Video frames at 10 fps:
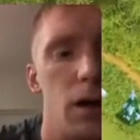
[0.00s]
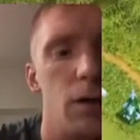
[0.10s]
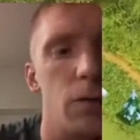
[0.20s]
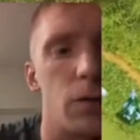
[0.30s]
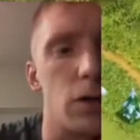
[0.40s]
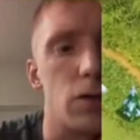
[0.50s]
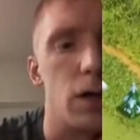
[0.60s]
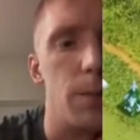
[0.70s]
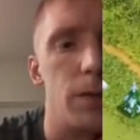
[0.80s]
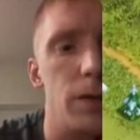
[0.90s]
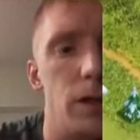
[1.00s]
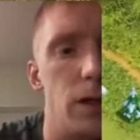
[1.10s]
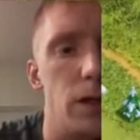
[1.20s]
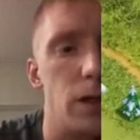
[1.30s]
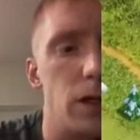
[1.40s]
We're going to drop
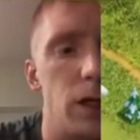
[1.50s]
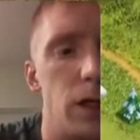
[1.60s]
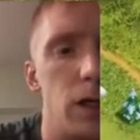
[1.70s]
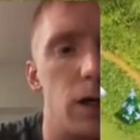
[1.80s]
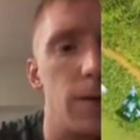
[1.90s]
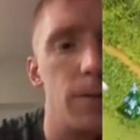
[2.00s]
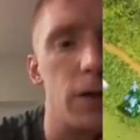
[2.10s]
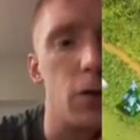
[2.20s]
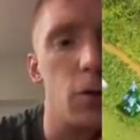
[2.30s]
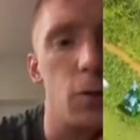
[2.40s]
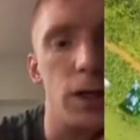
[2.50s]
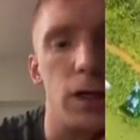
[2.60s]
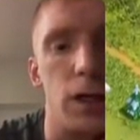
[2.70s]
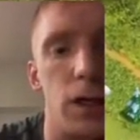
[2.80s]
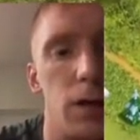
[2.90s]
the king, the
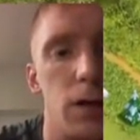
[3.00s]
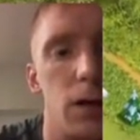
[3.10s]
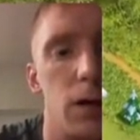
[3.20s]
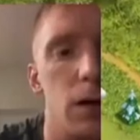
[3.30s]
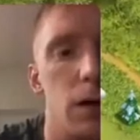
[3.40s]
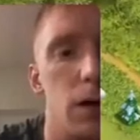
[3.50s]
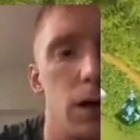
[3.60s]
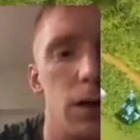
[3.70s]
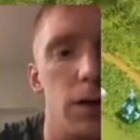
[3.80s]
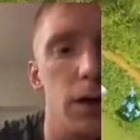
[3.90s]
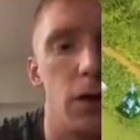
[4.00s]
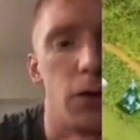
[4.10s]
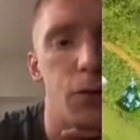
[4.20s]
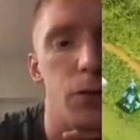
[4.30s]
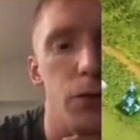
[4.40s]
queen, they're
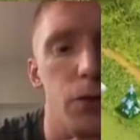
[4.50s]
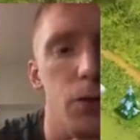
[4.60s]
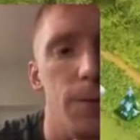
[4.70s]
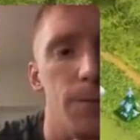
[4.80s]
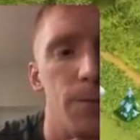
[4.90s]
through.